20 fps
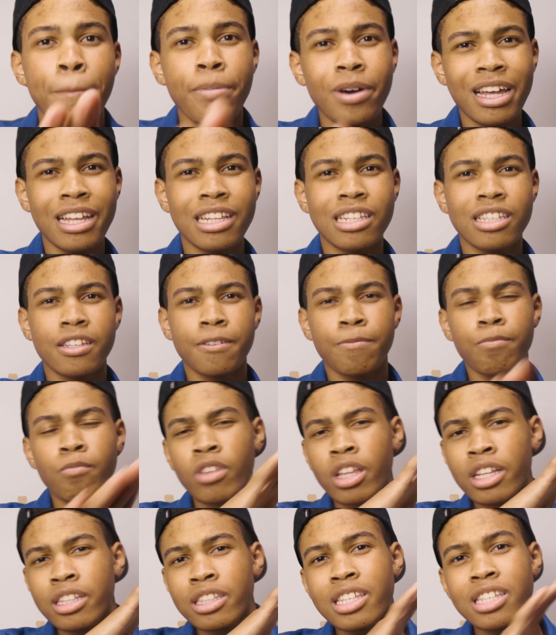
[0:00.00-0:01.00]
But
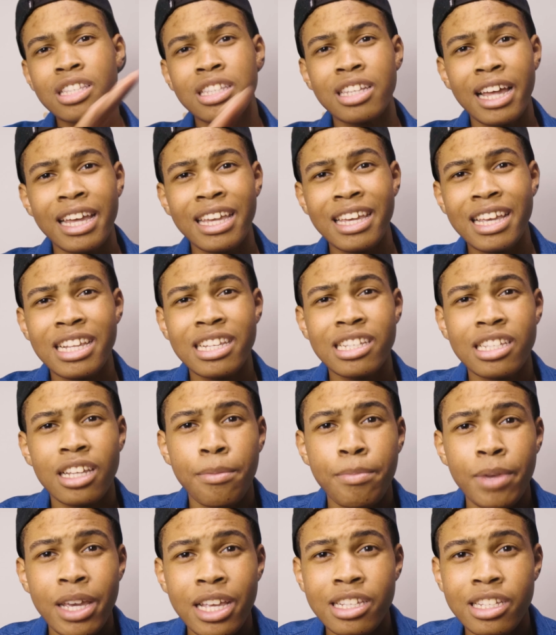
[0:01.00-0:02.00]
this light is
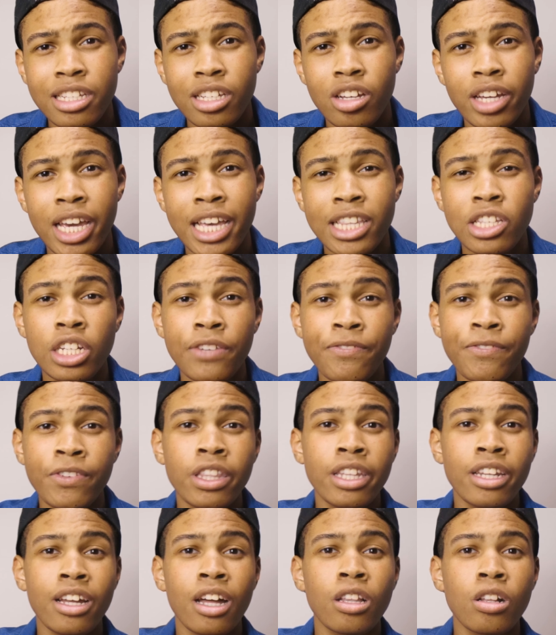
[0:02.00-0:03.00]
amazing, okay? It's only
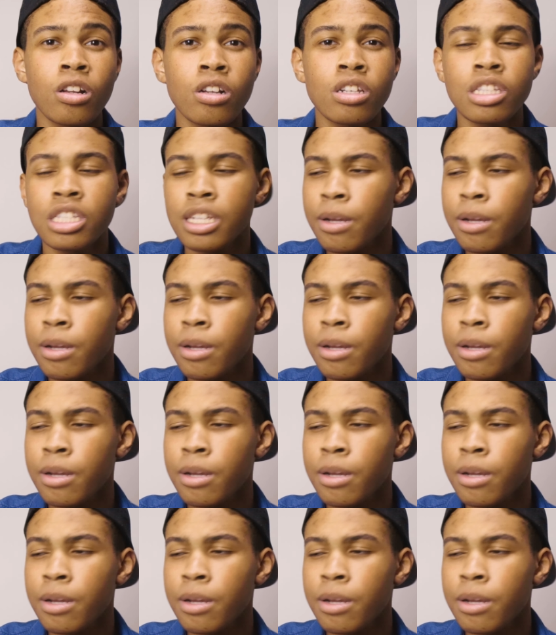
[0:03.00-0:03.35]
fifty dollars.